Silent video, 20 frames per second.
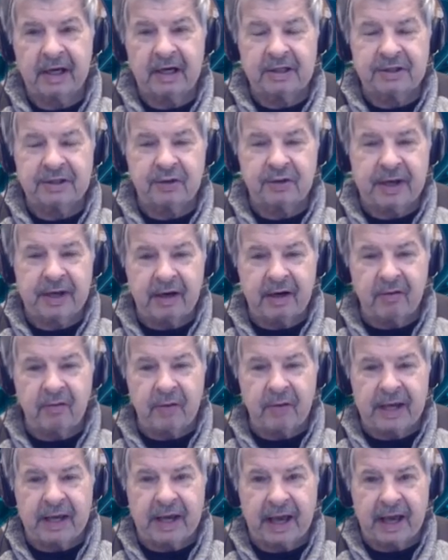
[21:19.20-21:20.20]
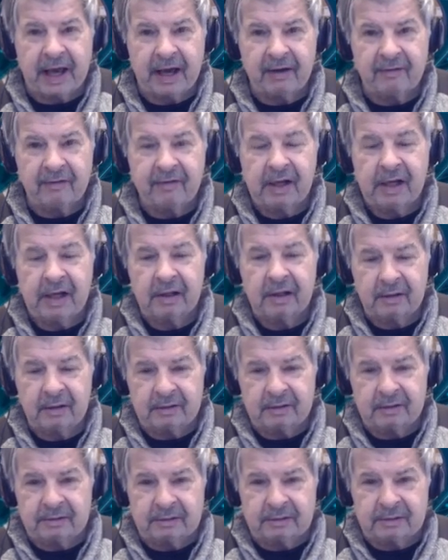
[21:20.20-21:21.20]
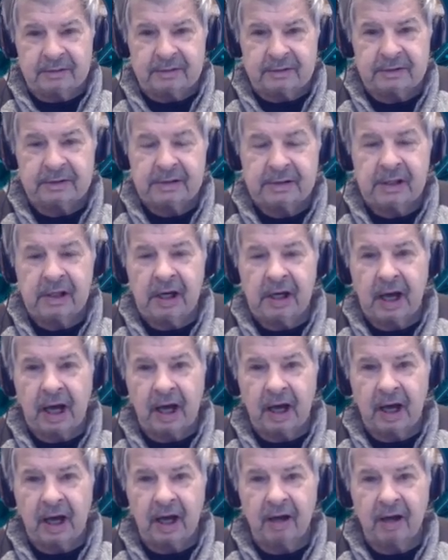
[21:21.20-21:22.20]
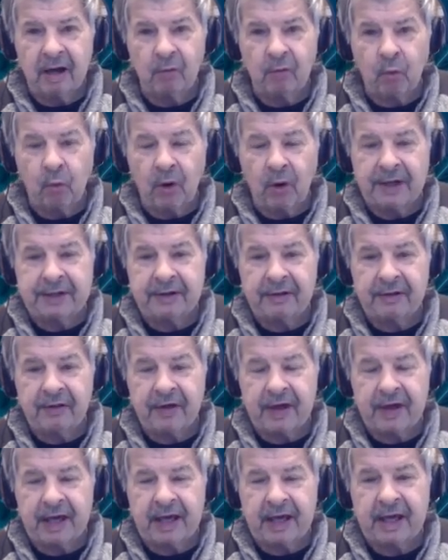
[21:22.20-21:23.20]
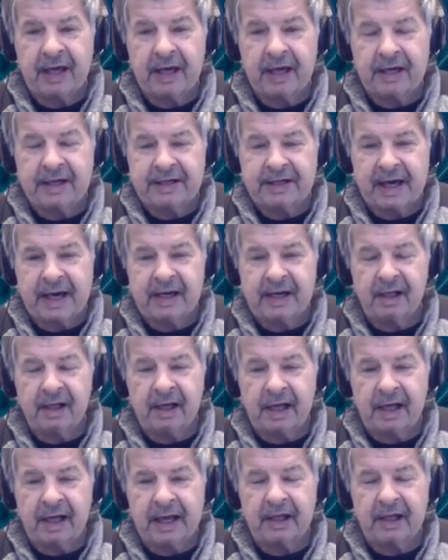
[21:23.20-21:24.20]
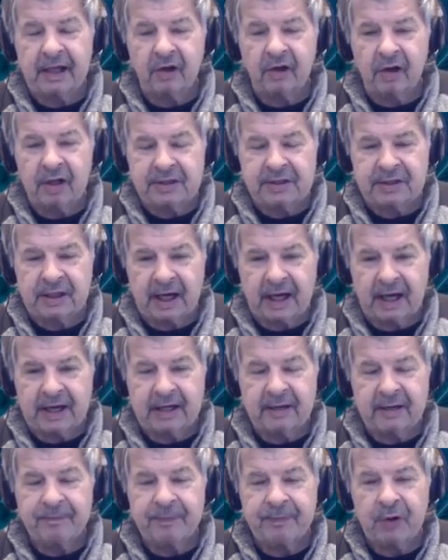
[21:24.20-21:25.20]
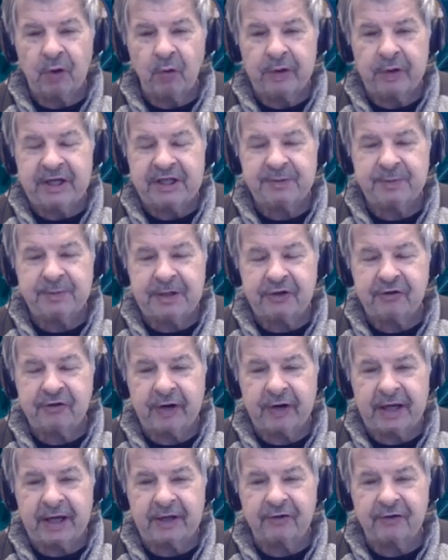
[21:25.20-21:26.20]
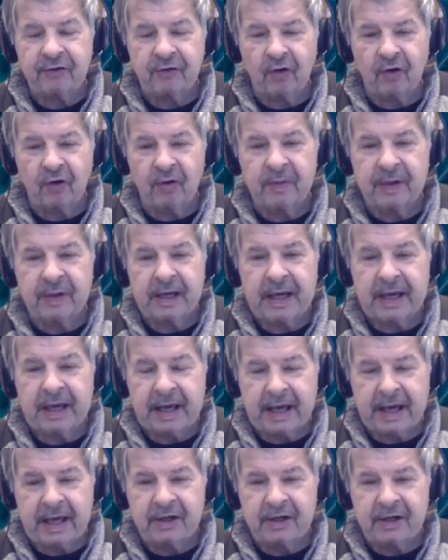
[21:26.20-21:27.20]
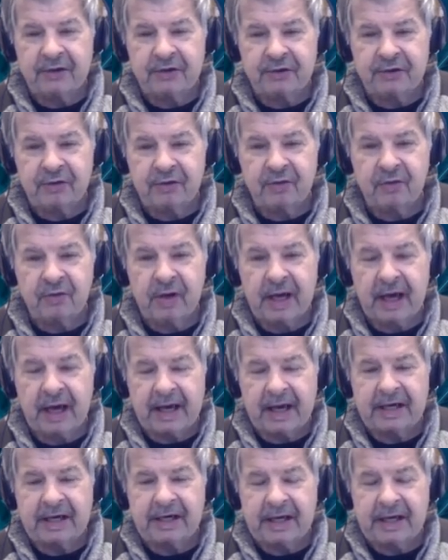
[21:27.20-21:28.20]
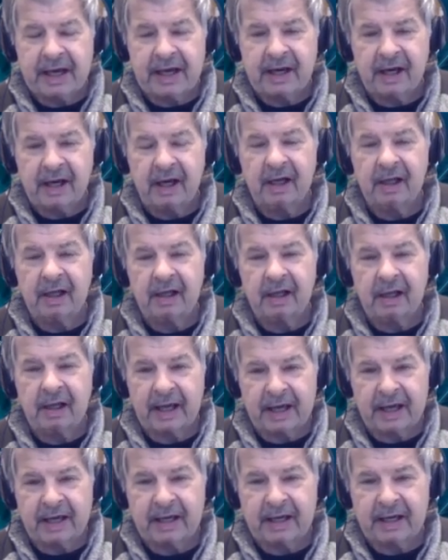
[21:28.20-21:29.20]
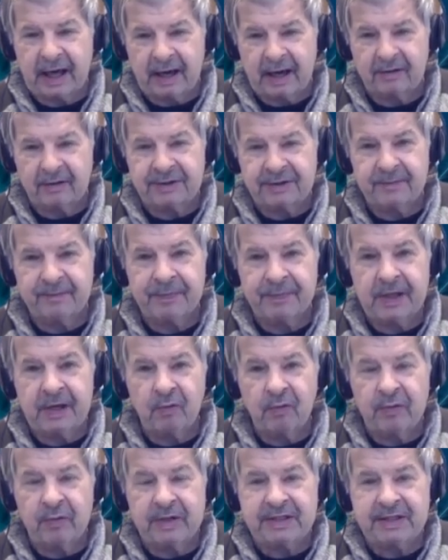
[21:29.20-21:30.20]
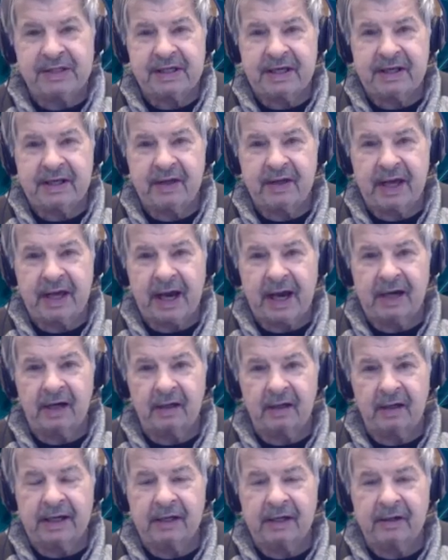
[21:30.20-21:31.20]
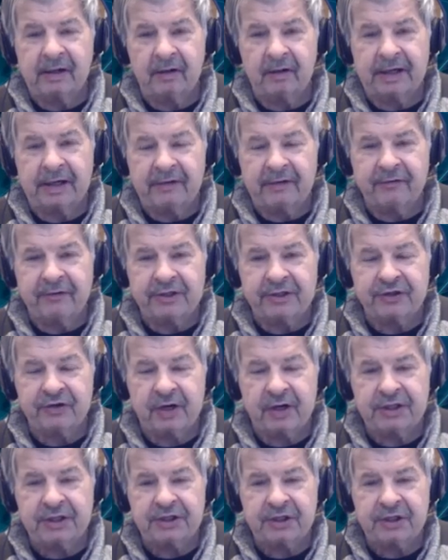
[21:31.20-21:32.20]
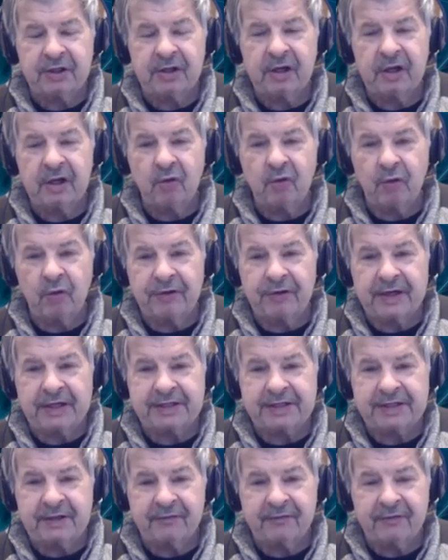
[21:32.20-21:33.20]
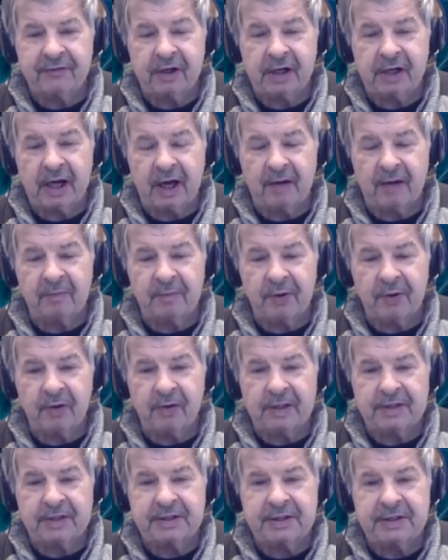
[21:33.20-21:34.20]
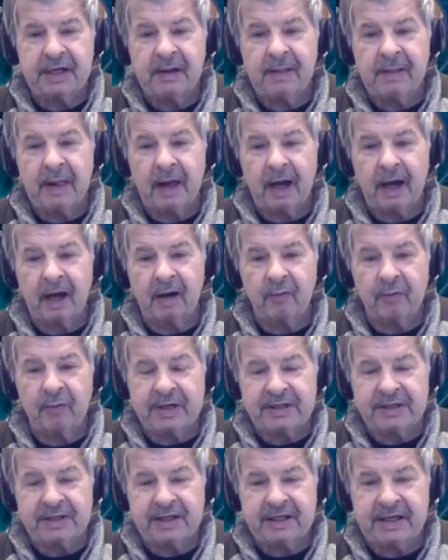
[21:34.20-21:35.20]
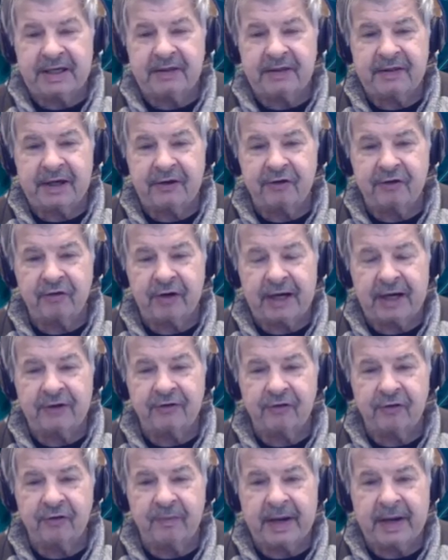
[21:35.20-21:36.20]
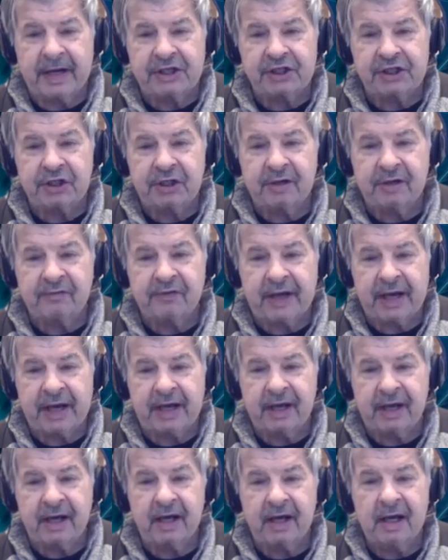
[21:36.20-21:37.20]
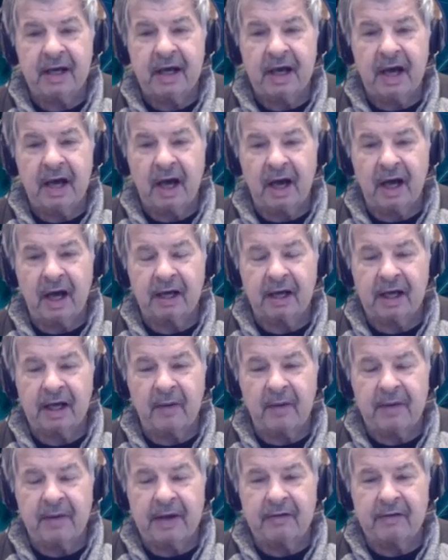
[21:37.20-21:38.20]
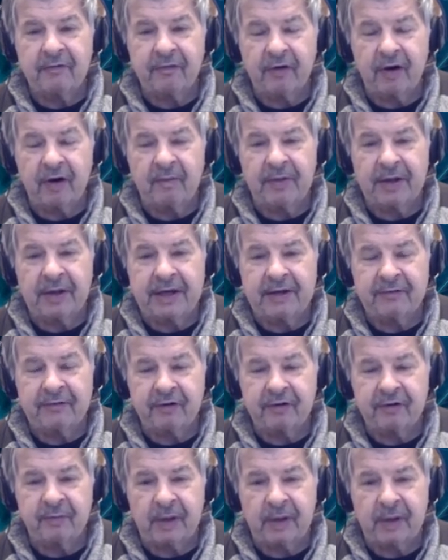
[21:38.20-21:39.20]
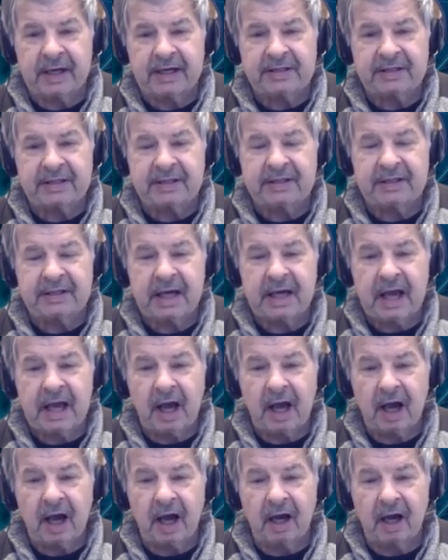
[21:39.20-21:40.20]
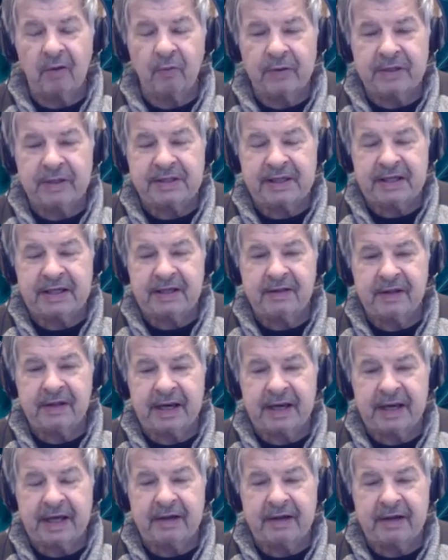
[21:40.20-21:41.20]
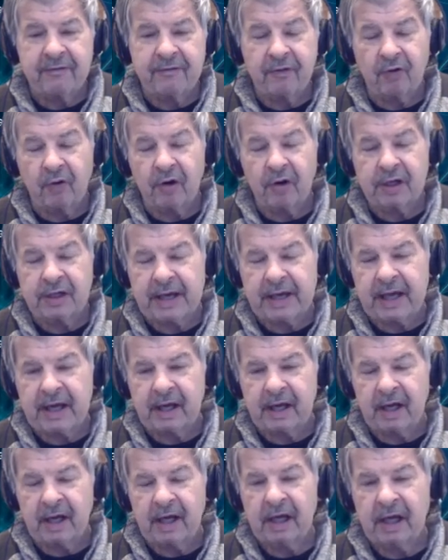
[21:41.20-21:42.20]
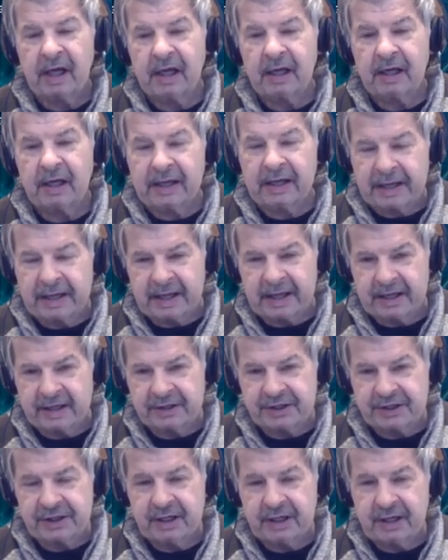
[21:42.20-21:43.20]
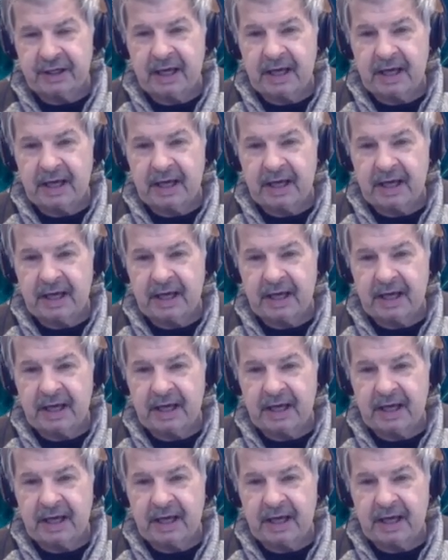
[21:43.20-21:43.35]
So here we have what the data lake looks like when it's been transformed into a data lake house. We see the analytical infrastructure with its different components. We see the transformation of data coming from the different places. We see the need for data lineage.